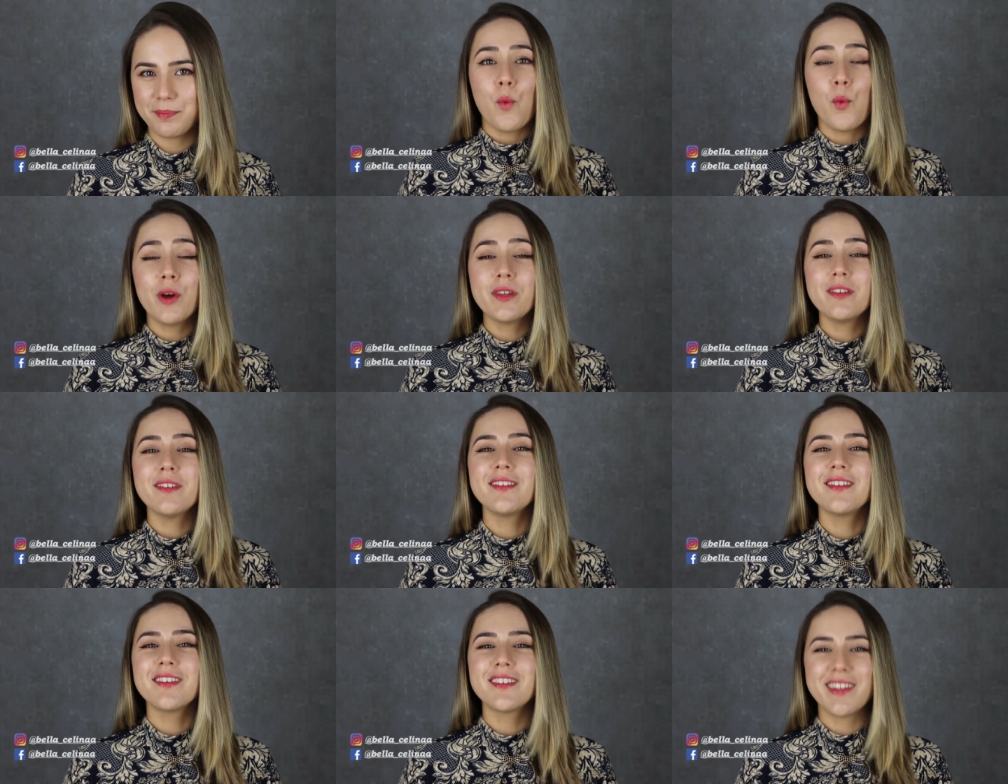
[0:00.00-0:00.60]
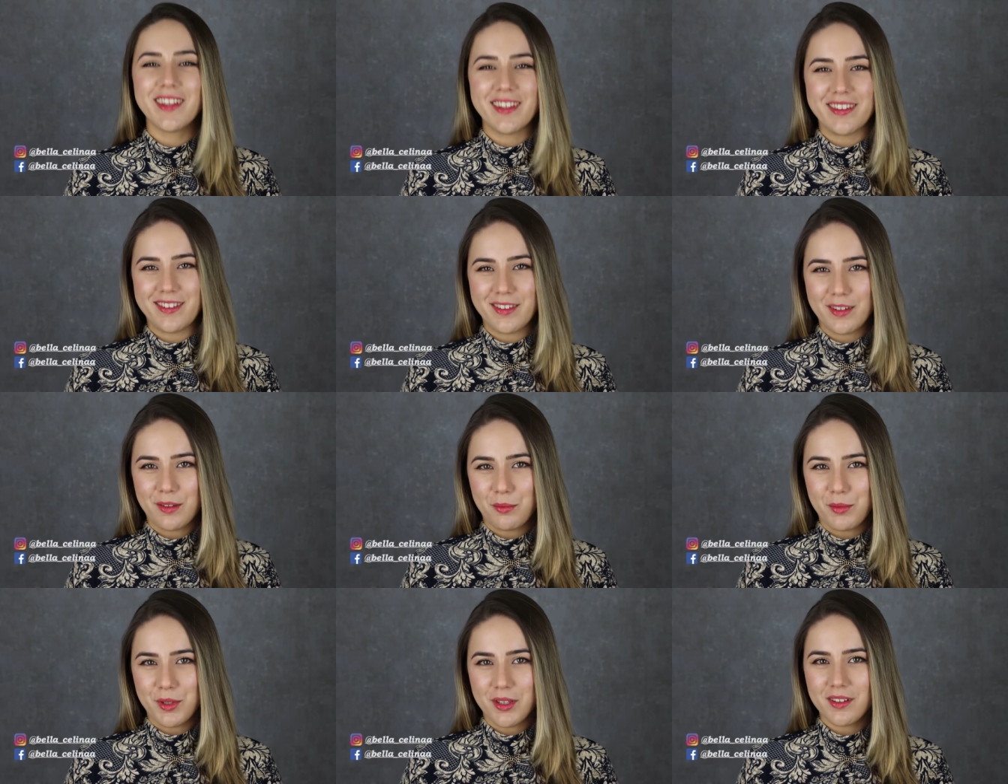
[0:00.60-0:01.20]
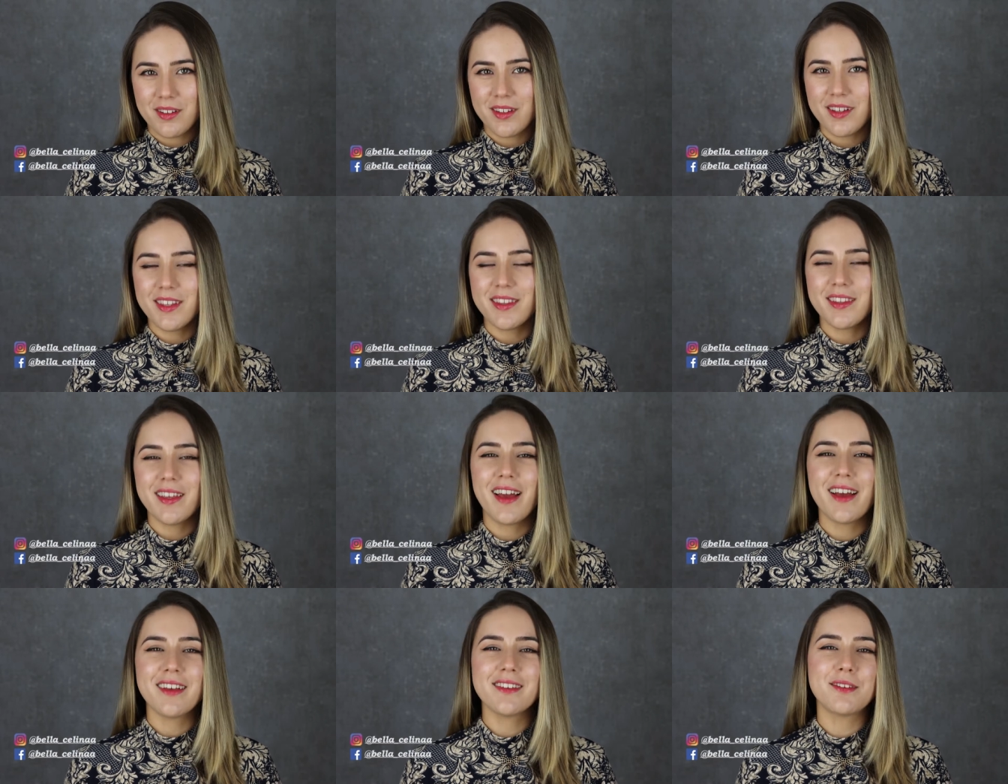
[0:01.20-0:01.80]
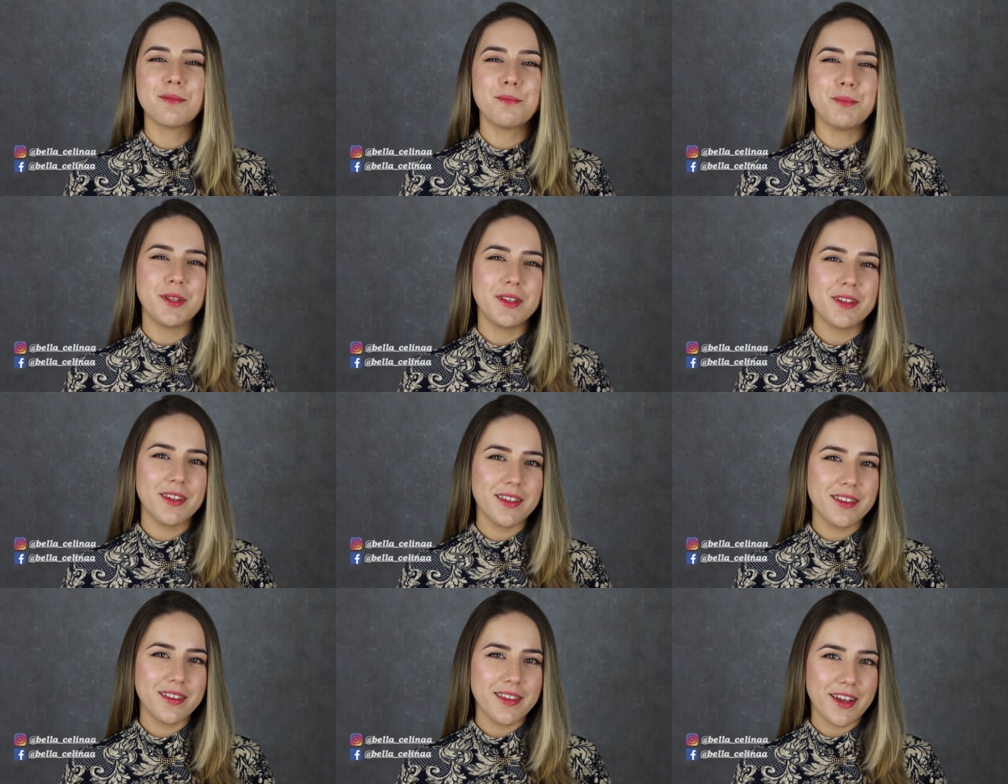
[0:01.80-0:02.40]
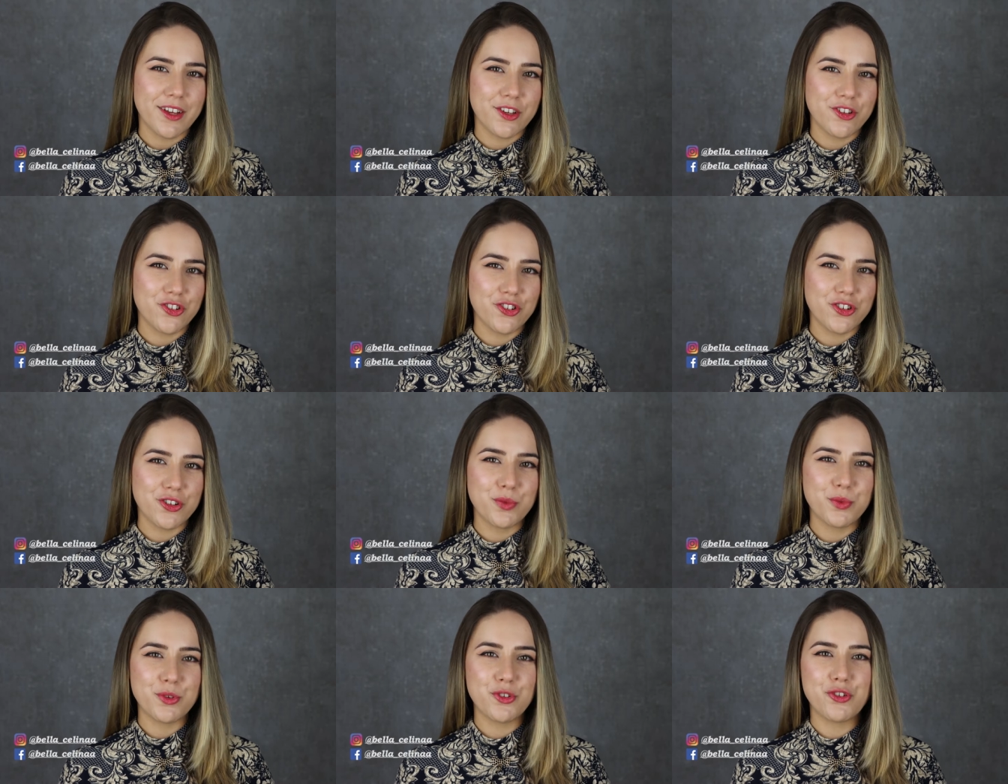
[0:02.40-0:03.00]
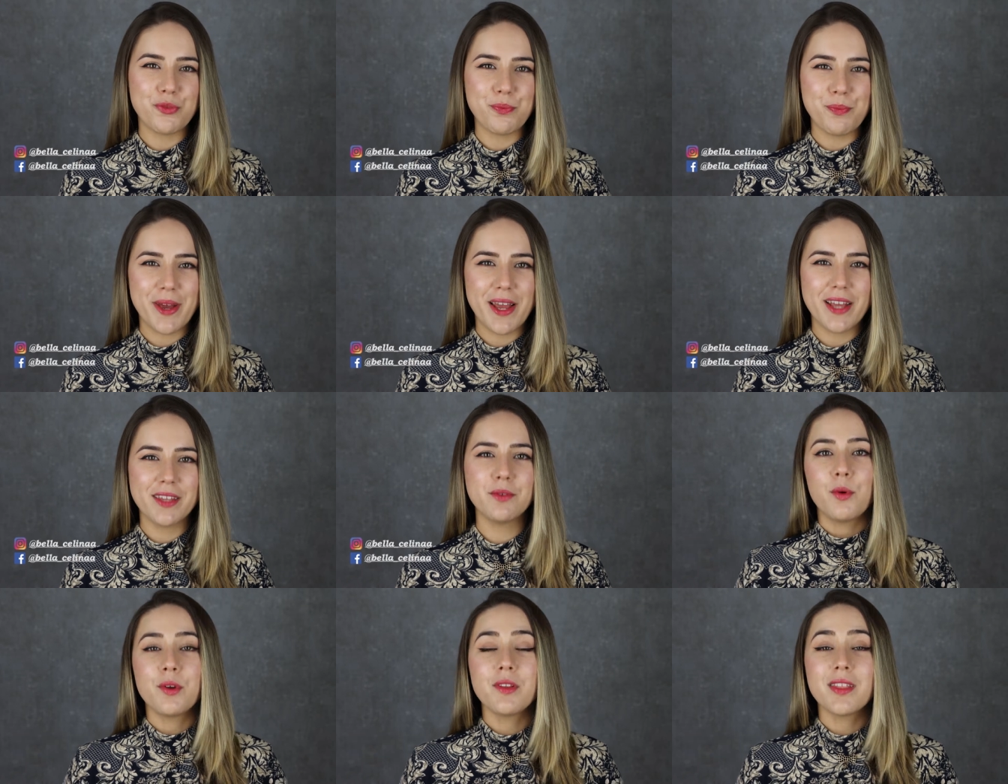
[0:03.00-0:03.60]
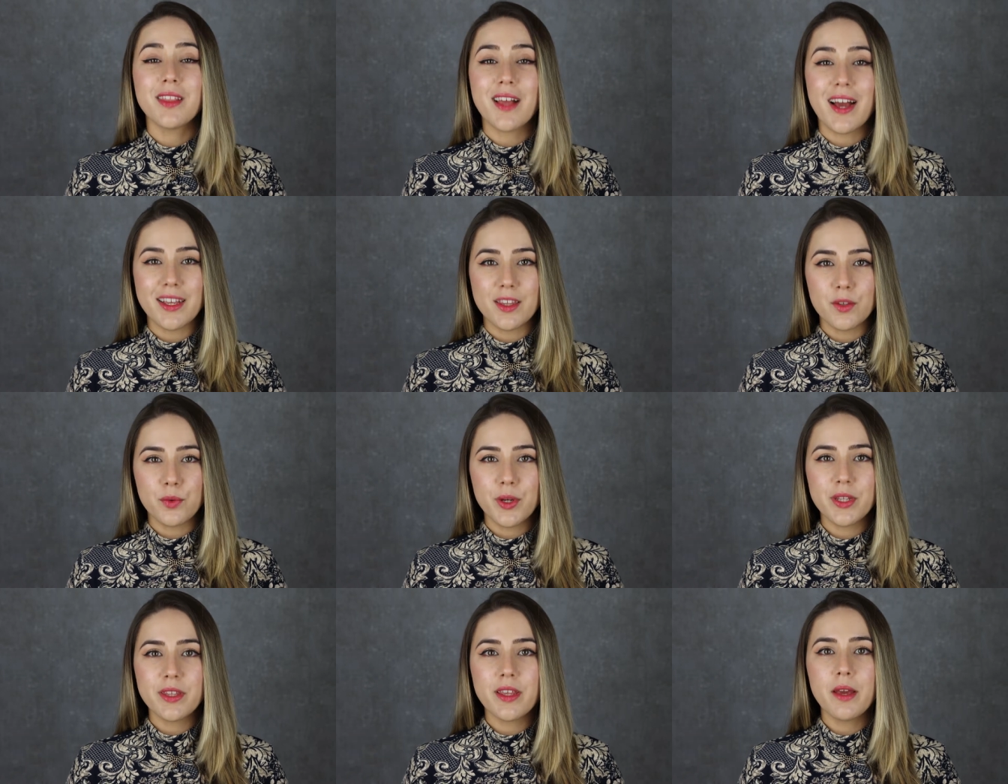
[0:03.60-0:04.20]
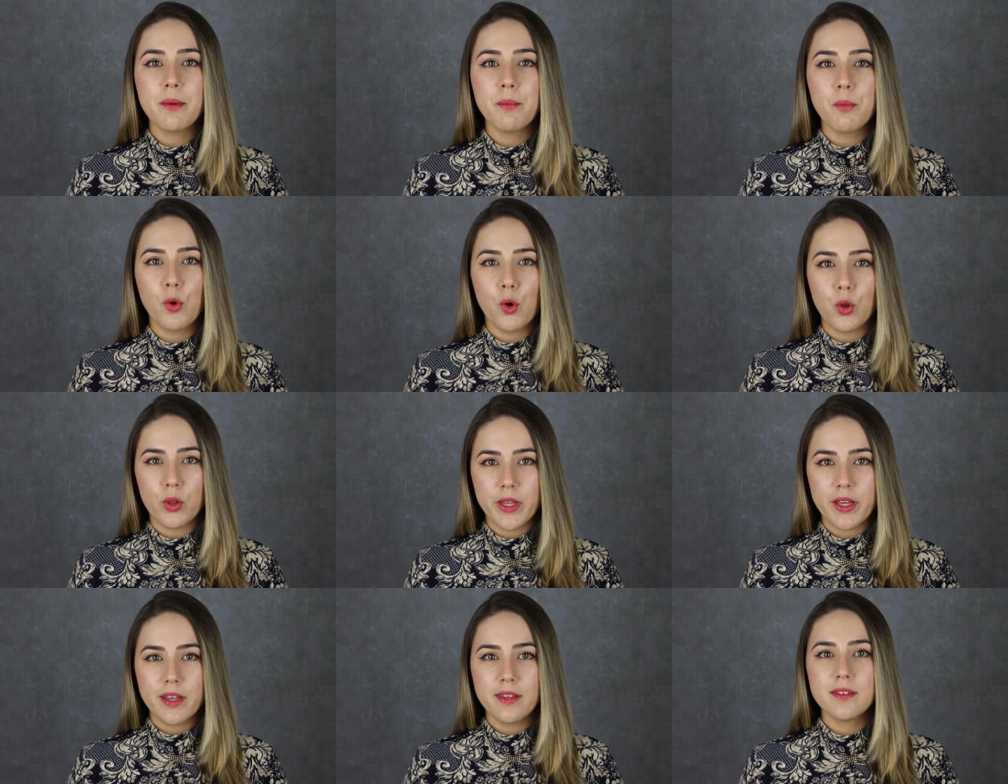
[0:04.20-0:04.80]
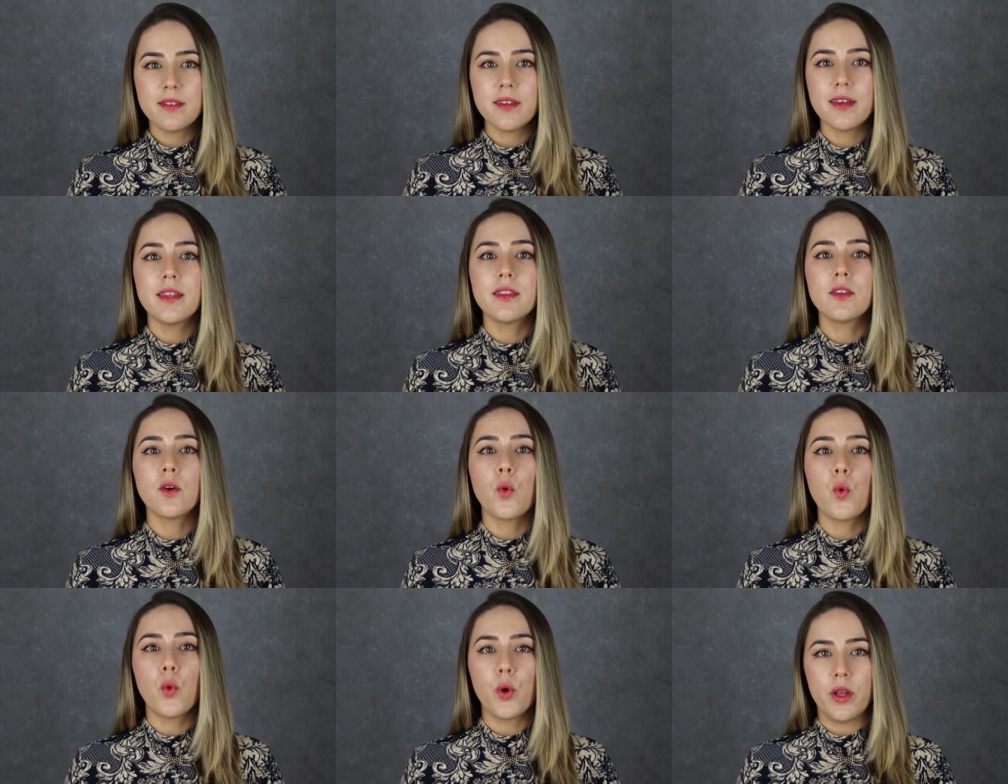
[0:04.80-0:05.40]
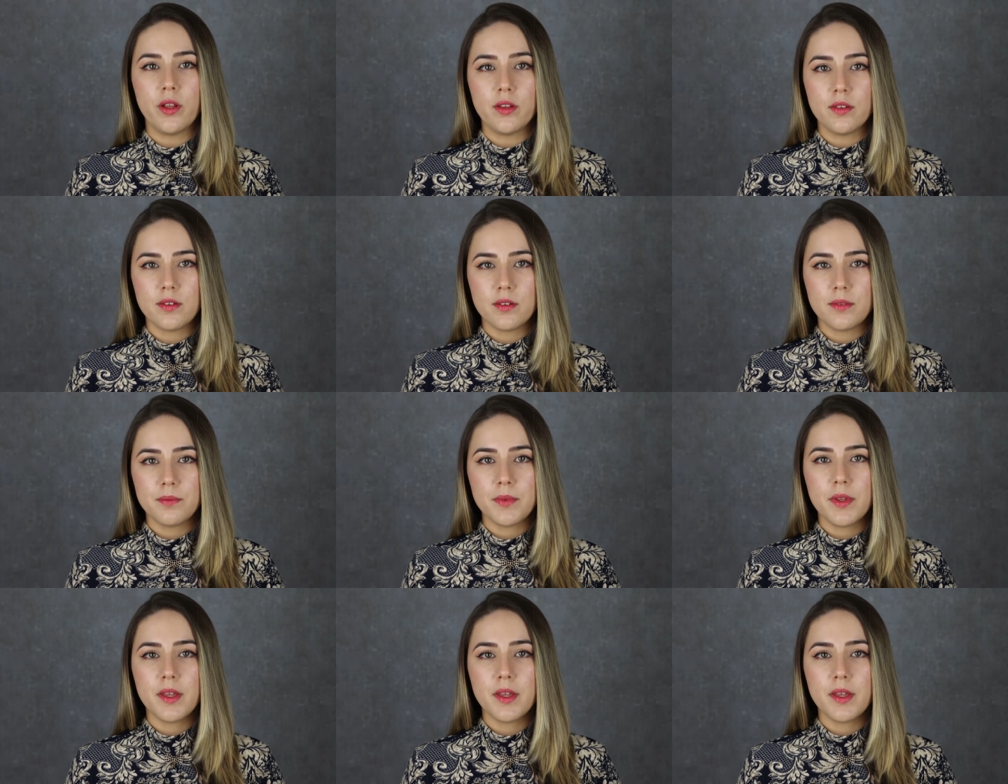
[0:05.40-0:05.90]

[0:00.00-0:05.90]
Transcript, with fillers: What is cleansing milk? It has milky texture which made with lightweight emollients and oils.